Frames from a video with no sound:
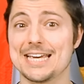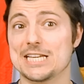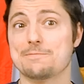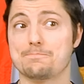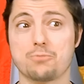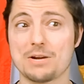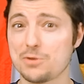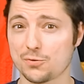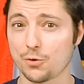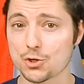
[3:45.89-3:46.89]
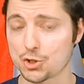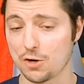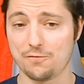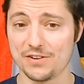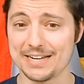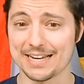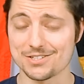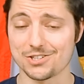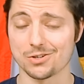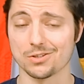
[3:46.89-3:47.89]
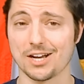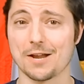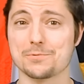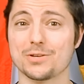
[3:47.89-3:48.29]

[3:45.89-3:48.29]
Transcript: He's pretty much for sure fitting into your lineup,